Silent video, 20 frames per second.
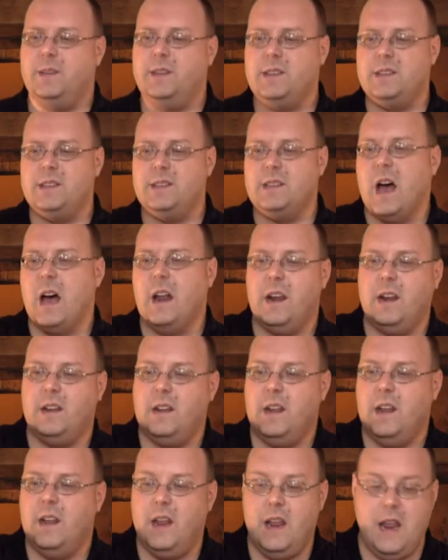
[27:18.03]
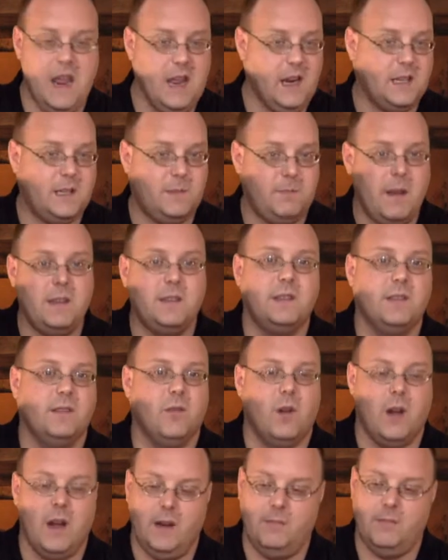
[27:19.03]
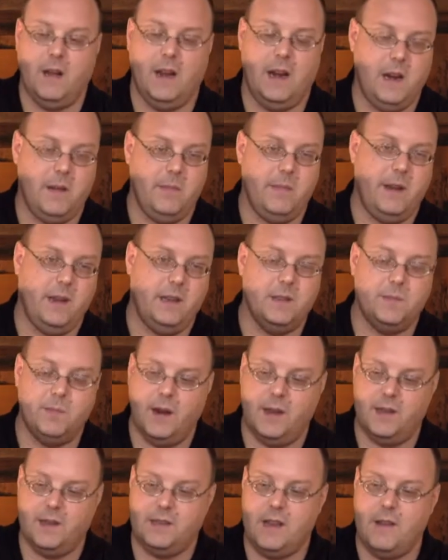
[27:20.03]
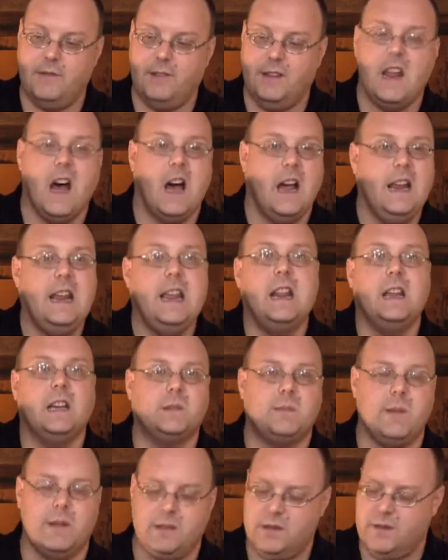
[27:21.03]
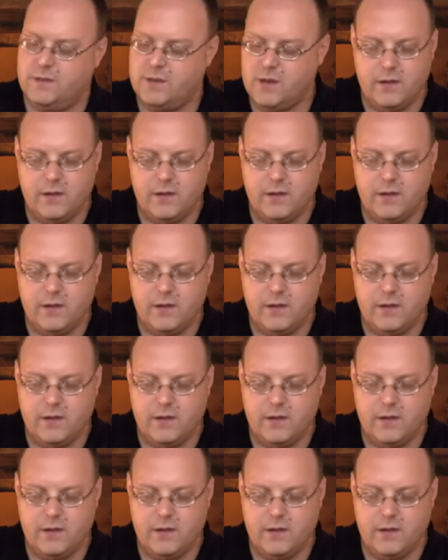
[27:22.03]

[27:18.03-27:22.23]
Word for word: but this is not an expensive wine by any means, but it's definitely not inexpensive.